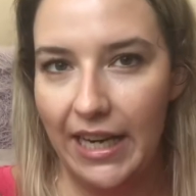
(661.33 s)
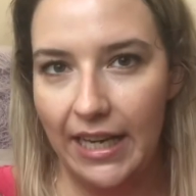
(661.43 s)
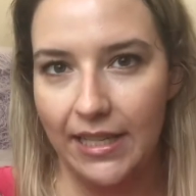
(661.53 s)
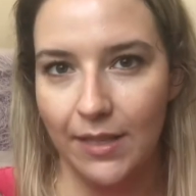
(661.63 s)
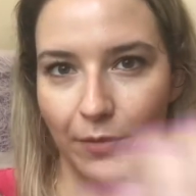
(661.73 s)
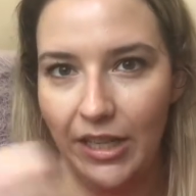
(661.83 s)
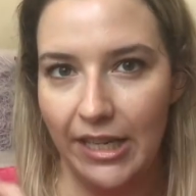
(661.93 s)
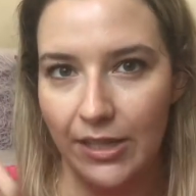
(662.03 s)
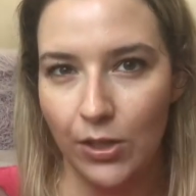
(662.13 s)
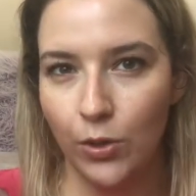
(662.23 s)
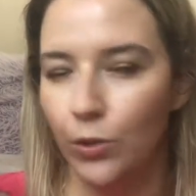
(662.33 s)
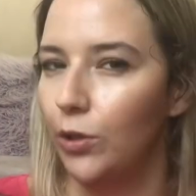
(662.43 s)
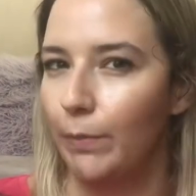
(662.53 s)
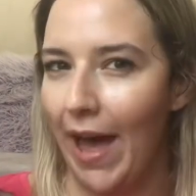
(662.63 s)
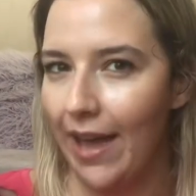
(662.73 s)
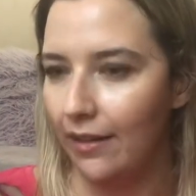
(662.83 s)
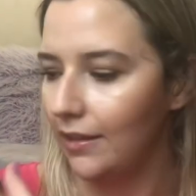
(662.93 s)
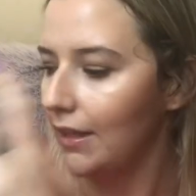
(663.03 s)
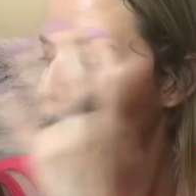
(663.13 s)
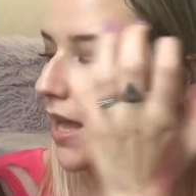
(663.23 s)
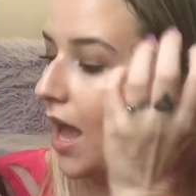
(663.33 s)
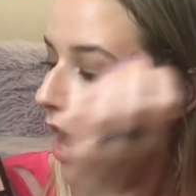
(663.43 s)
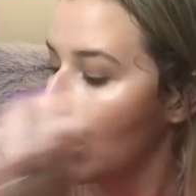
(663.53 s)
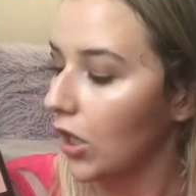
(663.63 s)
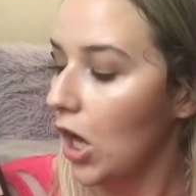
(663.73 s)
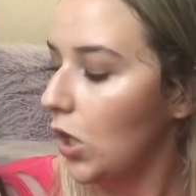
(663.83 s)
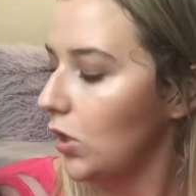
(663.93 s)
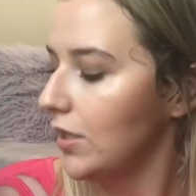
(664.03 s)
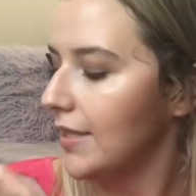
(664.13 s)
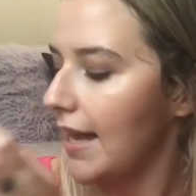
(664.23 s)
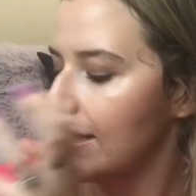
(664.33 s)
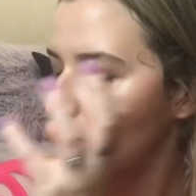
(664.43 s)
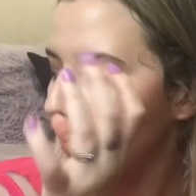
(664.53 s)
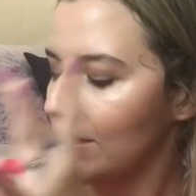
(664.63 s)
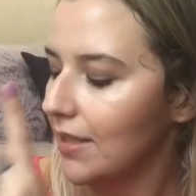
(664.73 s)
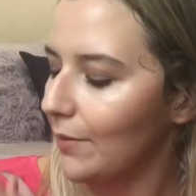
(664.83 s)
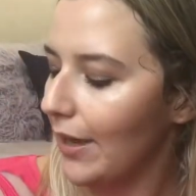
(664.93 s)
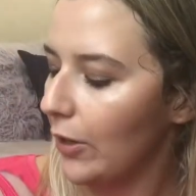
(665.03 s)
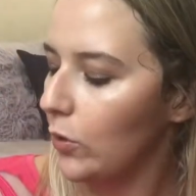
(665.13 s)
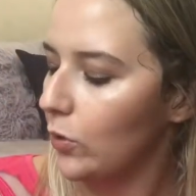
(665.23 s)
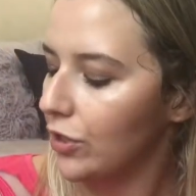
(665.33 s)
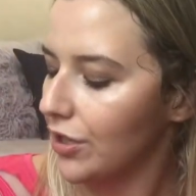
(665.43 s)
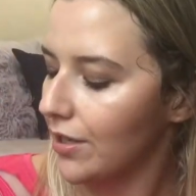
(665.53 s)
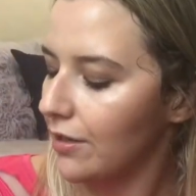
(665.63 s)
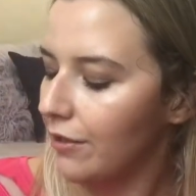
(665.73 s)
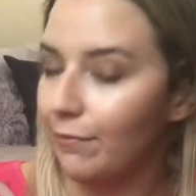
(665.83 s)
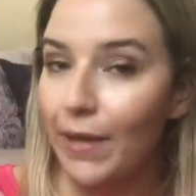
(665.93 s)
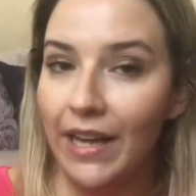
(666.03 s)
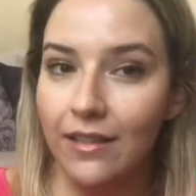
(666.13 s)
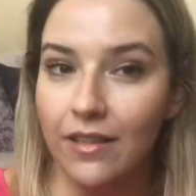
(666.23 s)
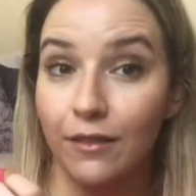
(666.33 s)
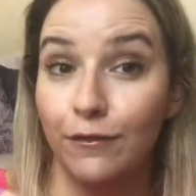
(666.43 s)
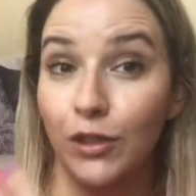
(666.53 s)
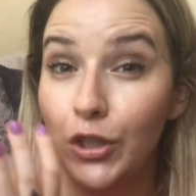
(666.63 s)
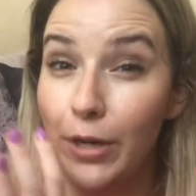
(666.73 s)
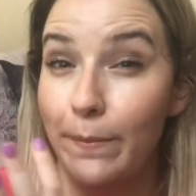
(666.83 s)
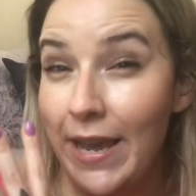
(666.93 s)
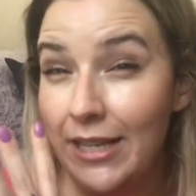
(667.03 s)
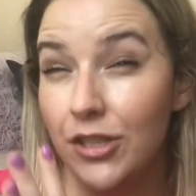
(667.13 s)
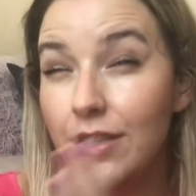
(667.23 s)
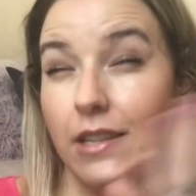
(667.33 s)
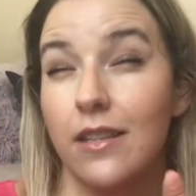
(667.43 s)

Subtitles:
need here. Some really nice cool pale golds, as well as some like gorgeous soft pinks to full-on peaches.